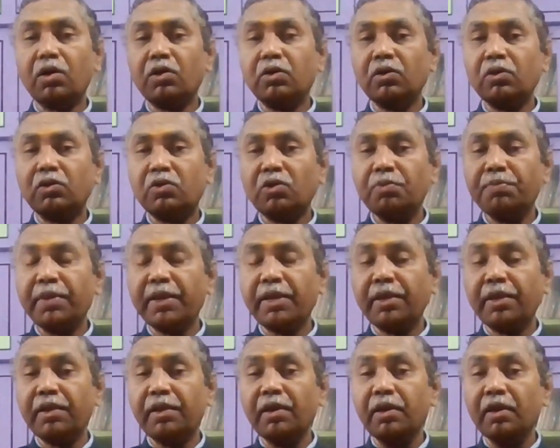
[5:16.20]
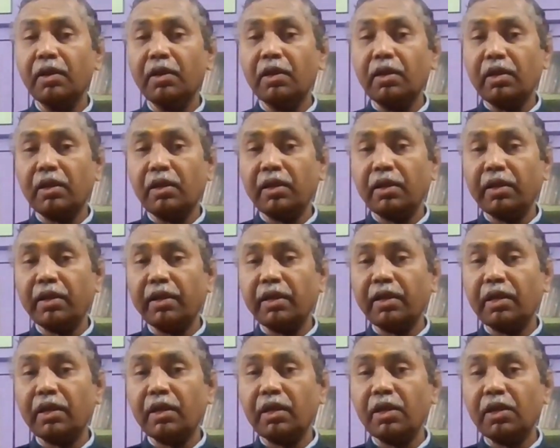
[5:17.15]
to be
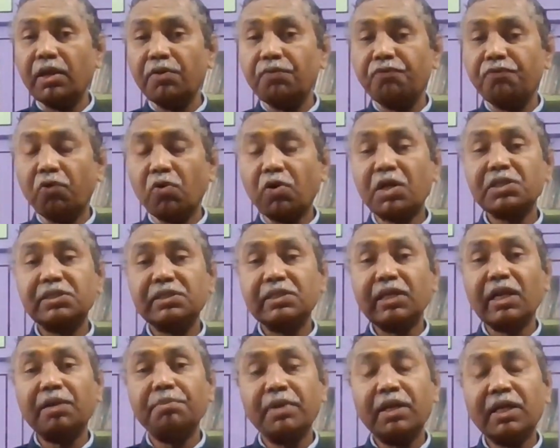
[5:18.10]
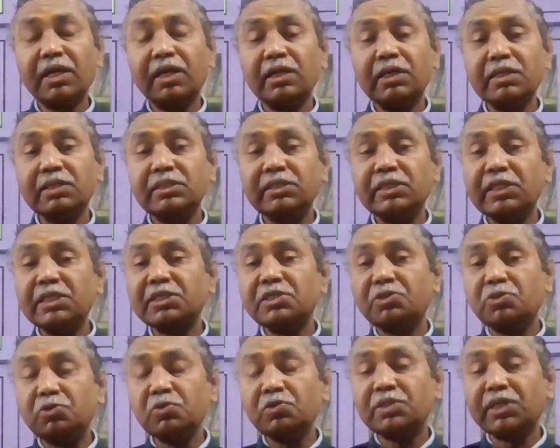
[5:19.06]
focused on, because these
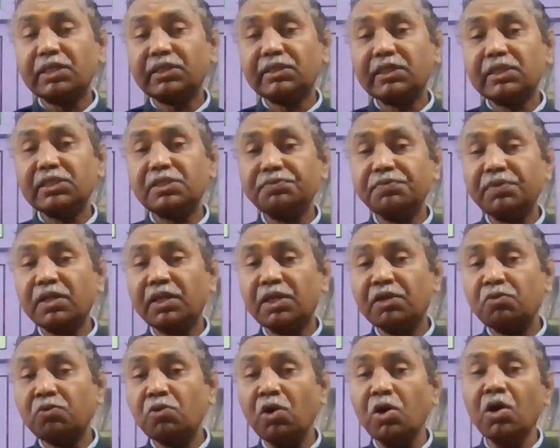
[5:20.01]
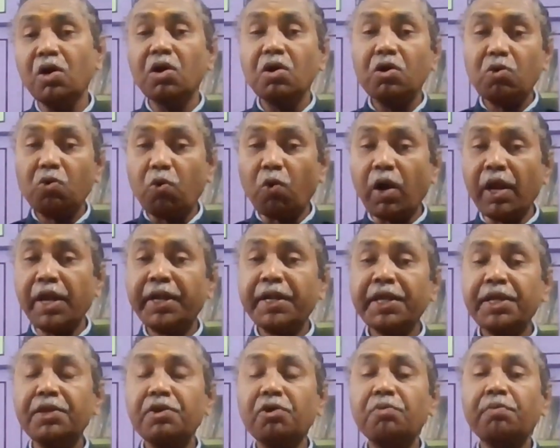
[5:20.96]
two sectors will give
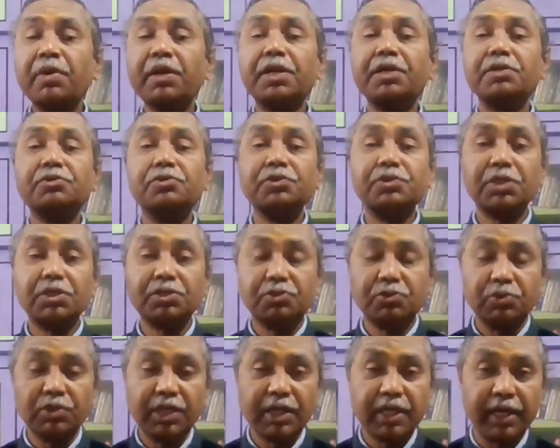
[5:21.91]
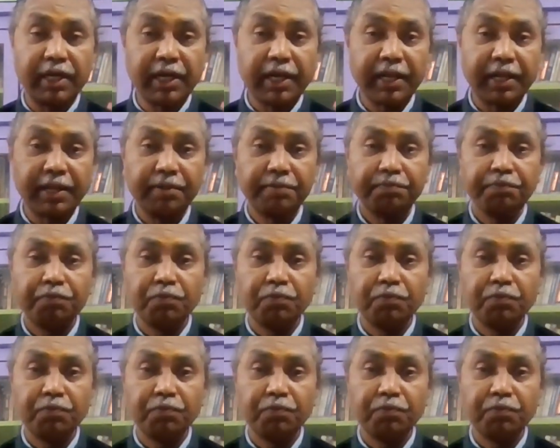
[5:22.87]
quality human resources to the country.